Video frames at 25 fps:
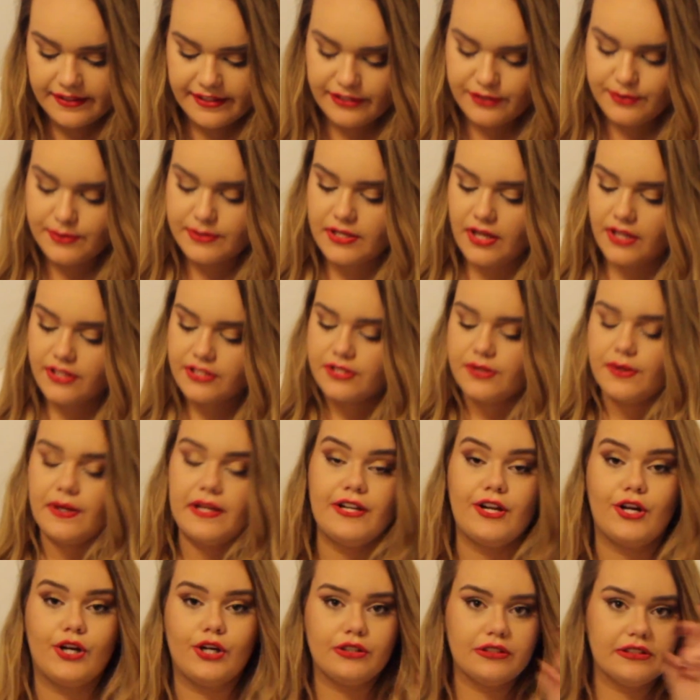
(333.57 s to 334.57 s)
this was also
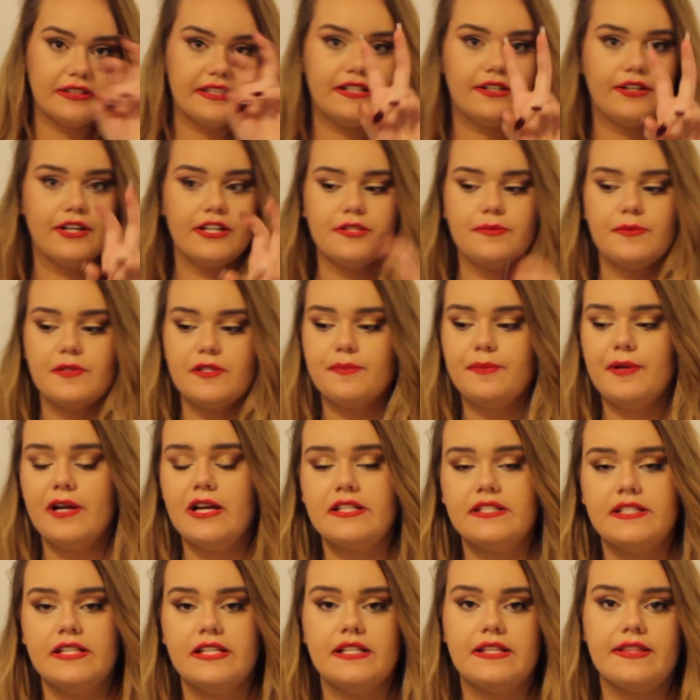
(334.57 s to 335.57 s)
an early Christmas
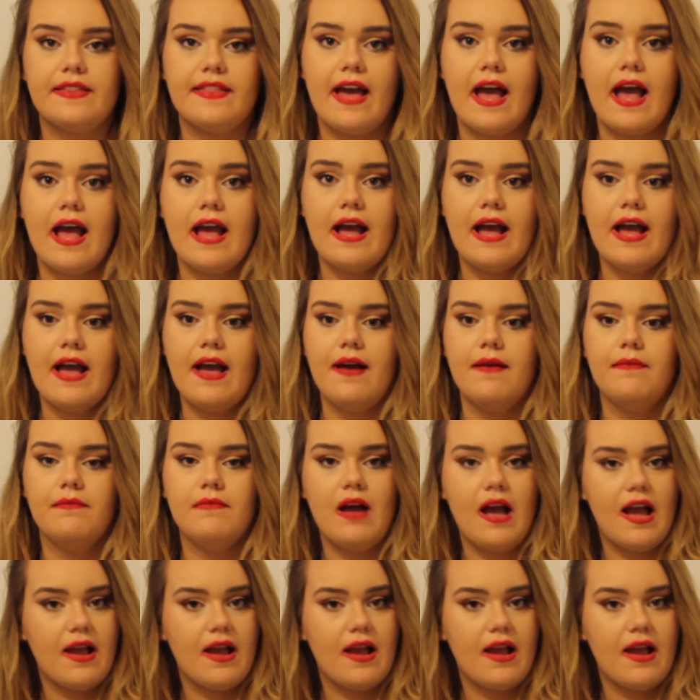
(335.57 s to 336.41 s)
present that um,